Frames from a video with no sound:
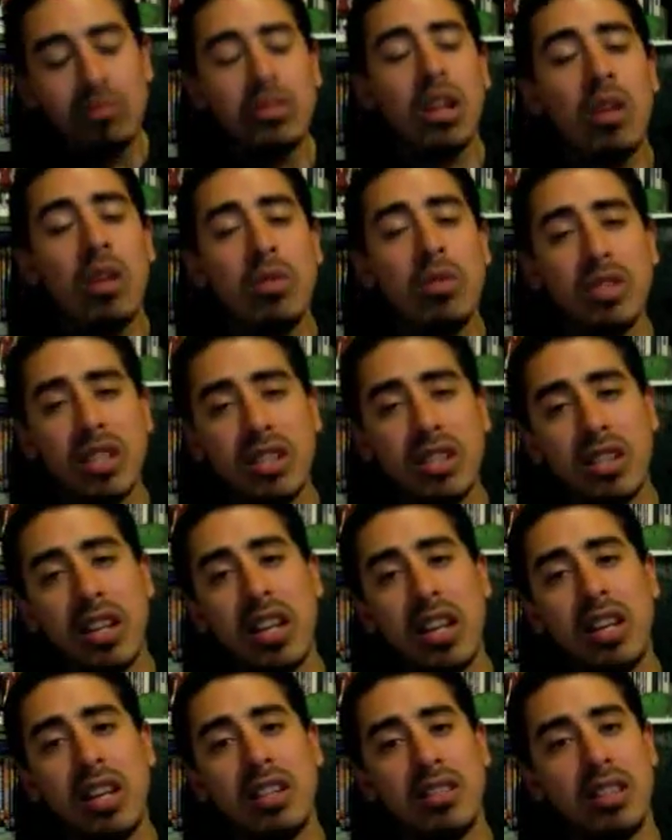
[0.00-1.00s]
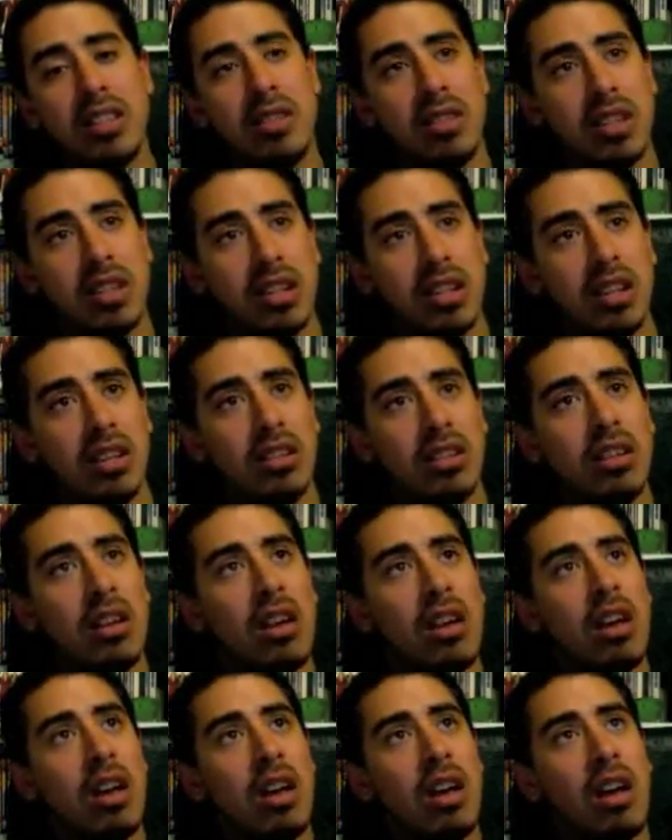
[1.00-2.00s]
when season eight hits DVD,
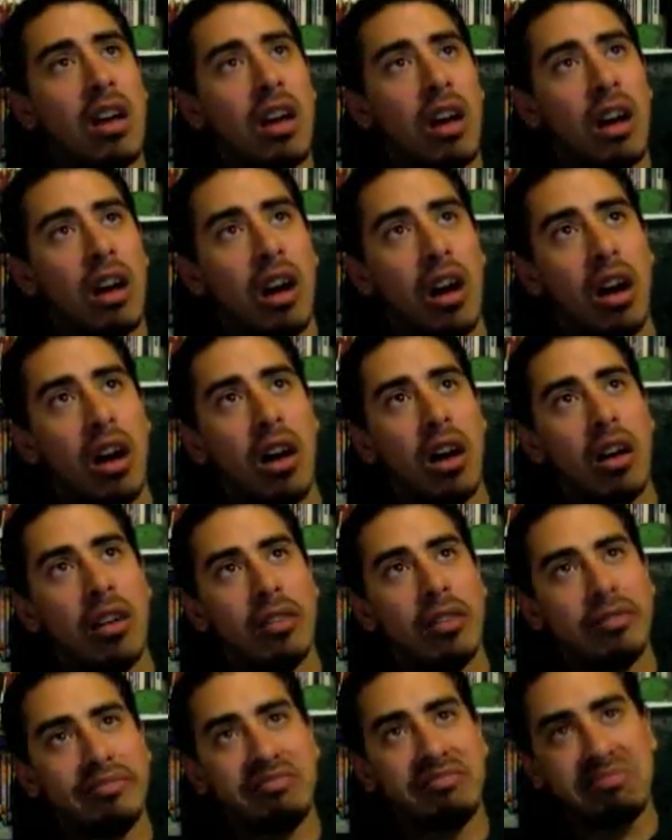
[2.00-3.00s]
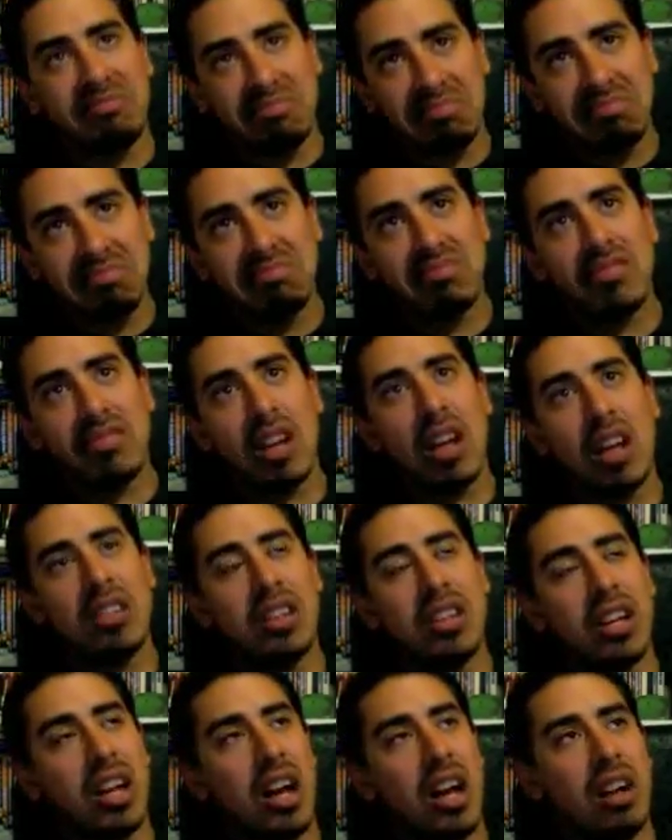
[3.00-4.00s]
um, I'll
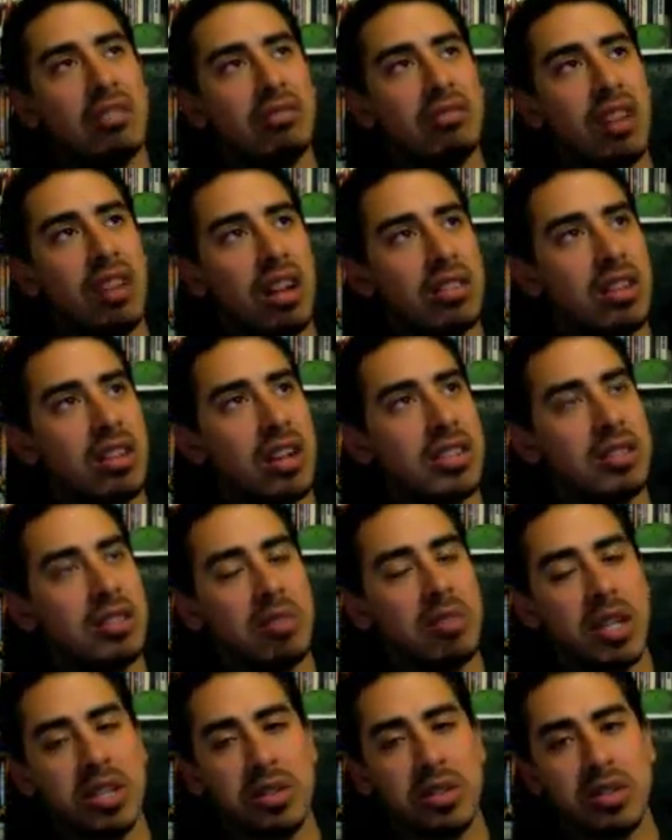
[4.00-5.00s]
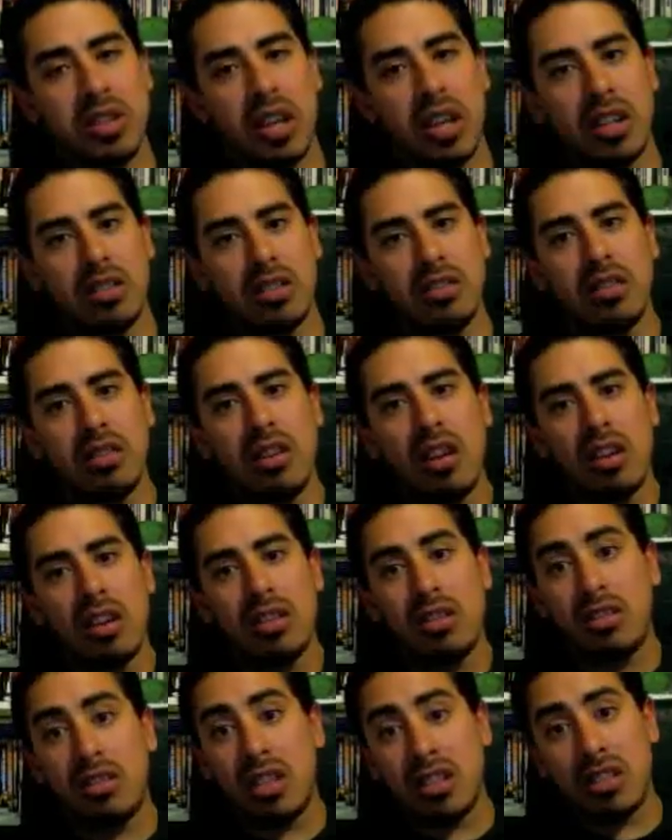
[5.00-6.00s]
check it out. I'll toss in my two cents.
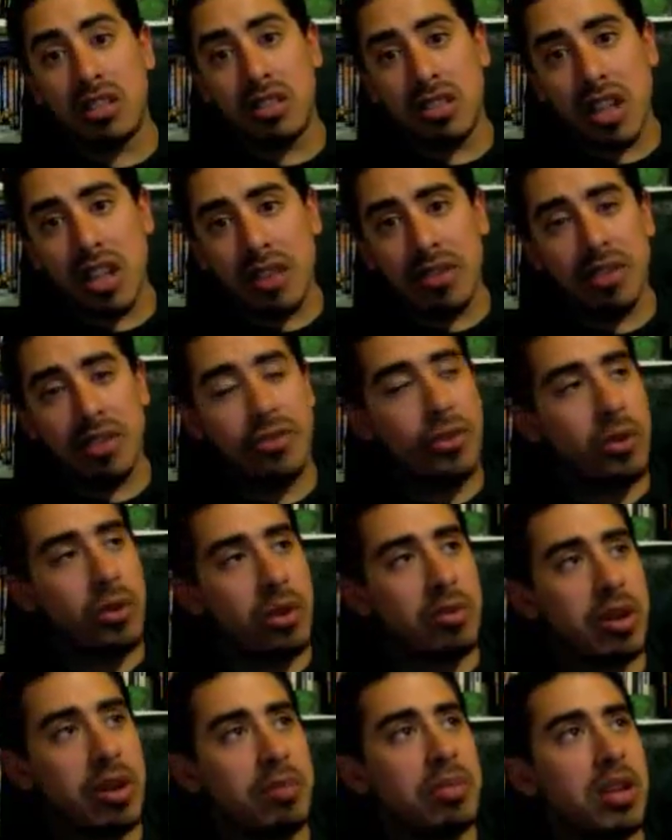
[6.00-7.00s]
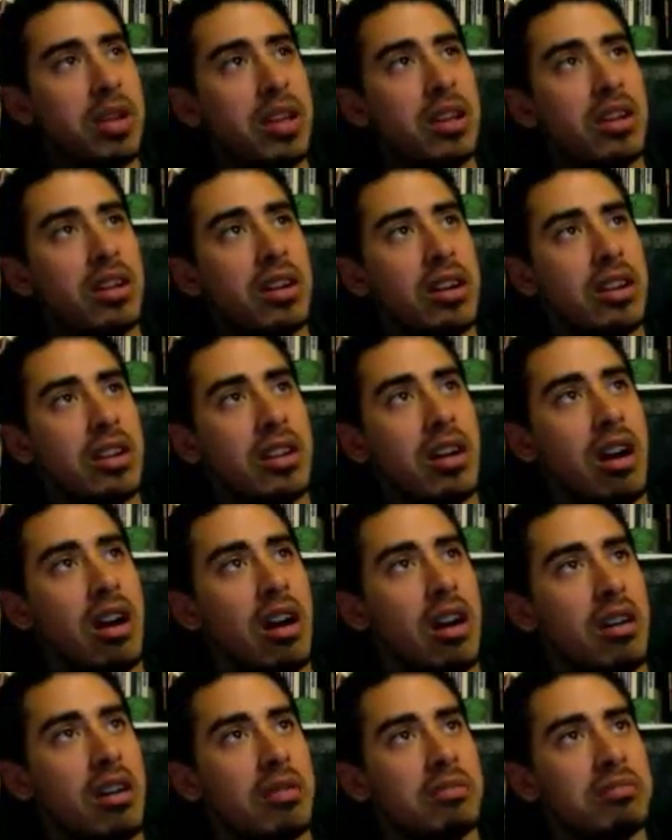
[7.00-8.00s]
Season seven, if you want my opinion on it,
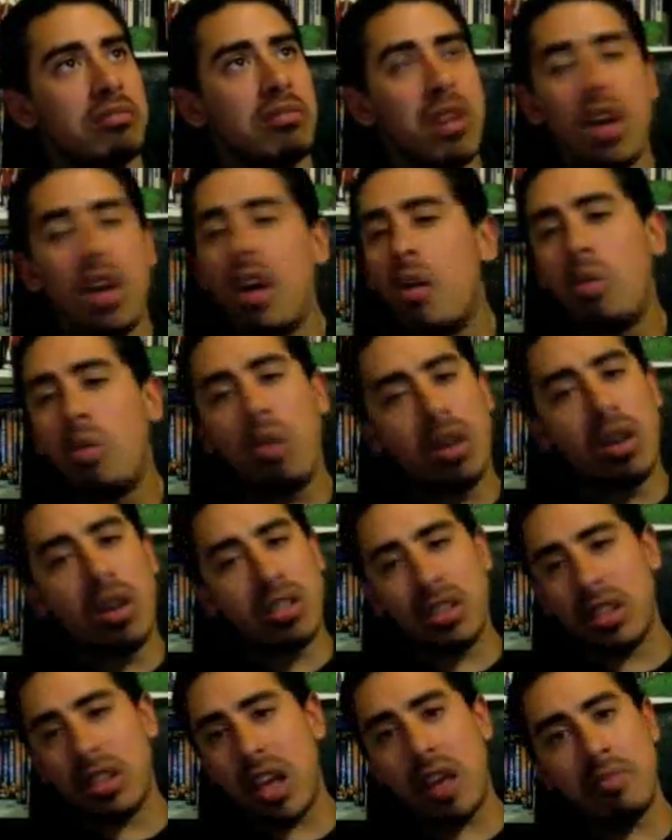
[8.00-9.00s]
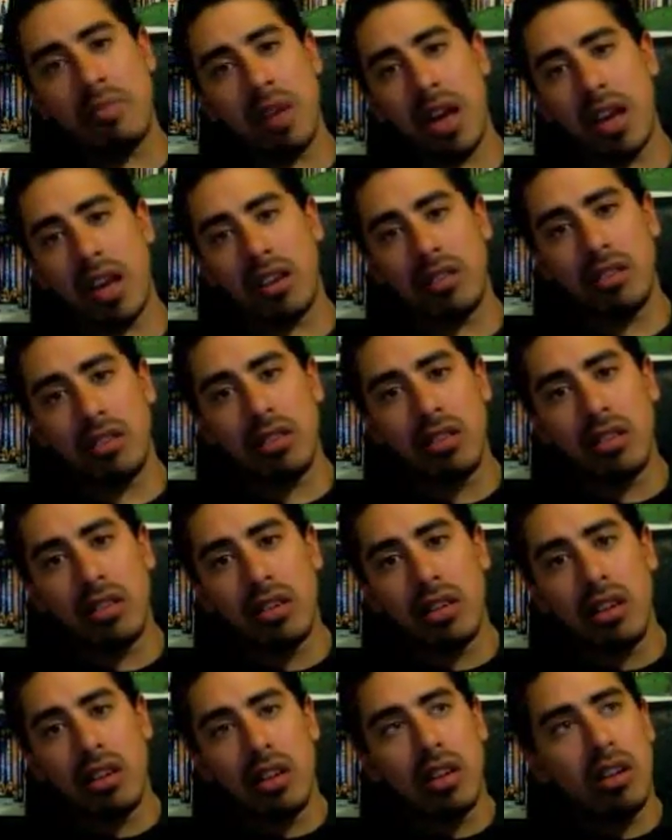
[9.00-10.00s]
um, wasn't that bad.
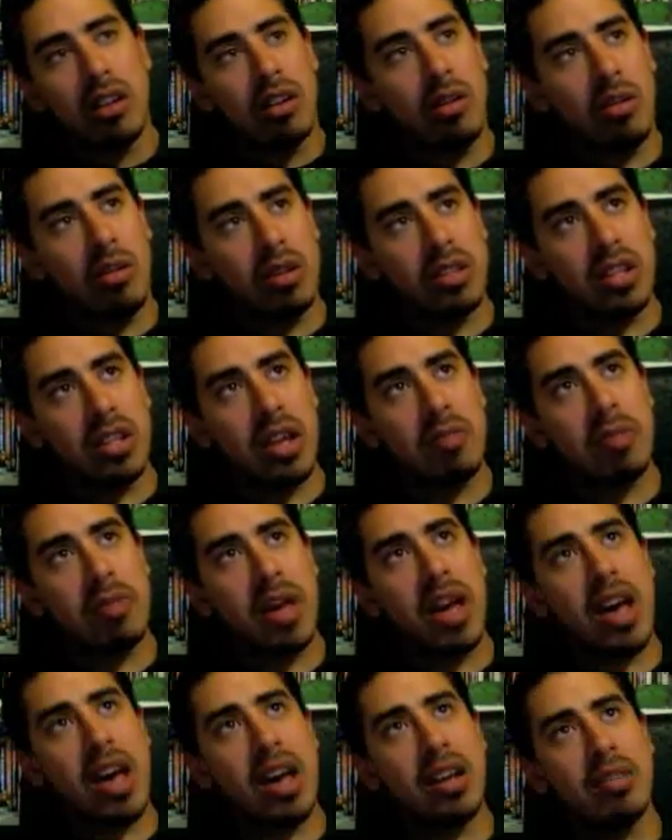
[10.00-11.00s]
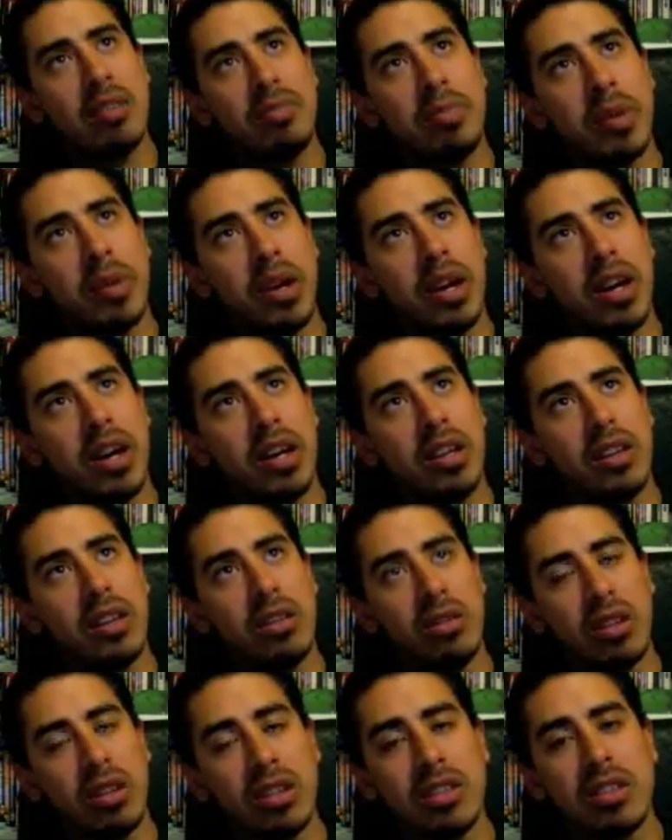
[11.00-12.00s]
It wasn't that bad, but you
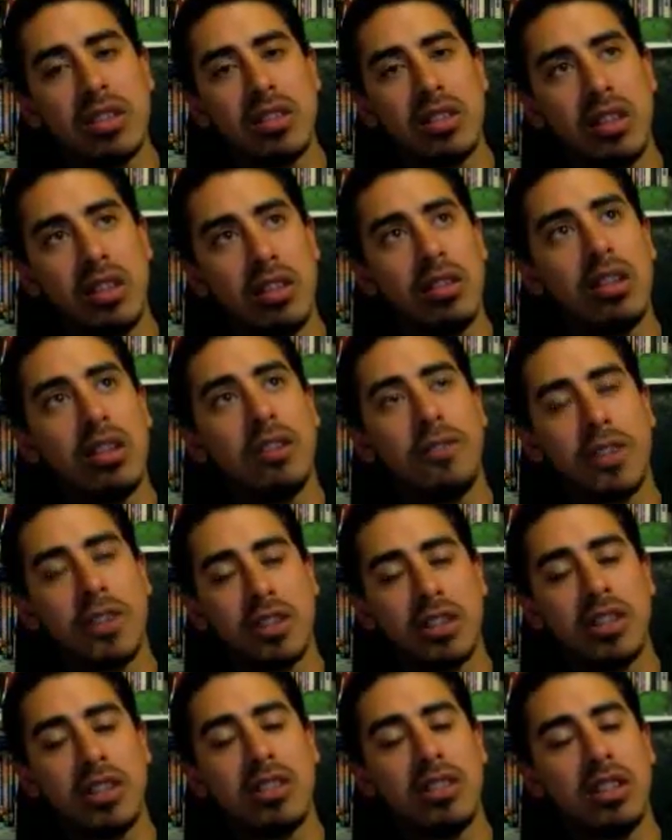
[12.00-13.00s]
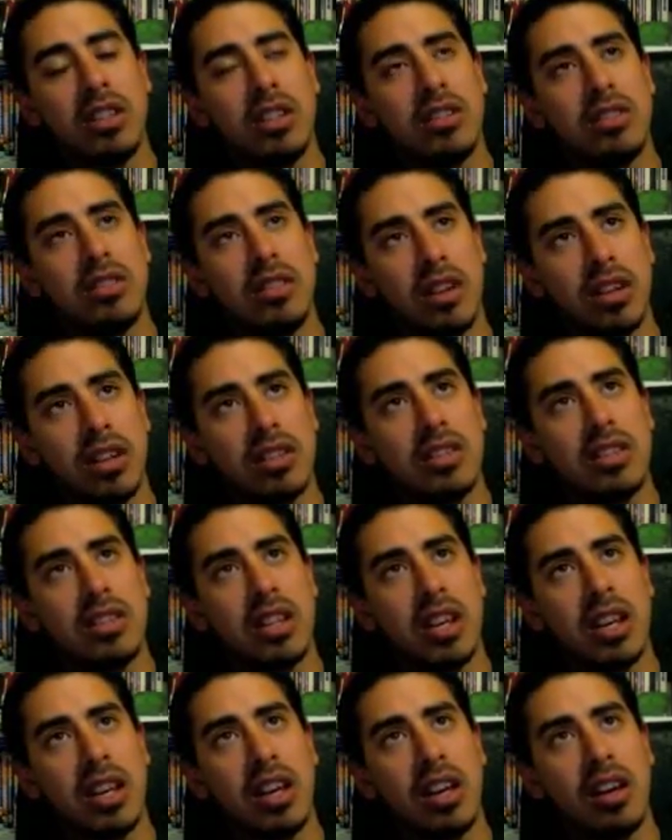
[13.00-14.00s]
can you can officially st start
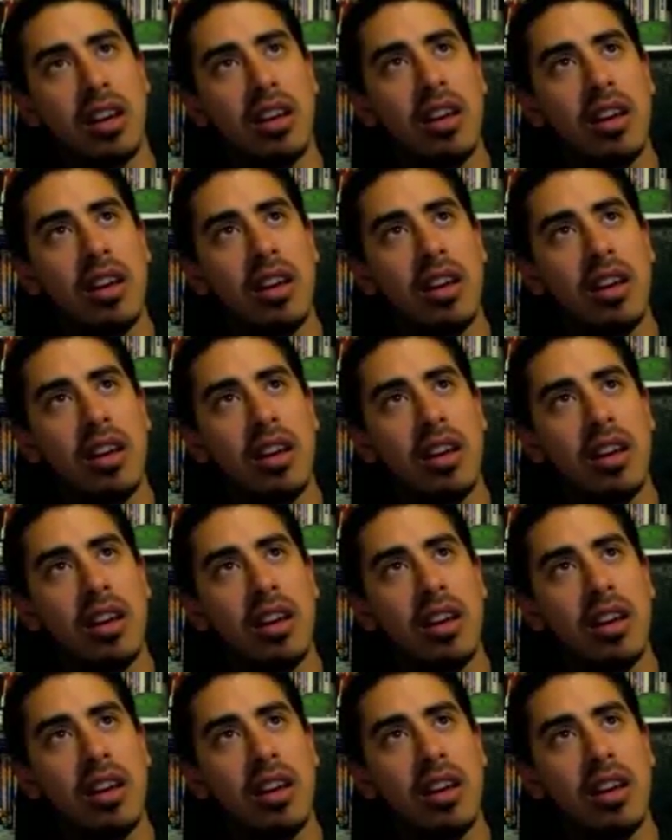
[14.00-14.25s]
seeing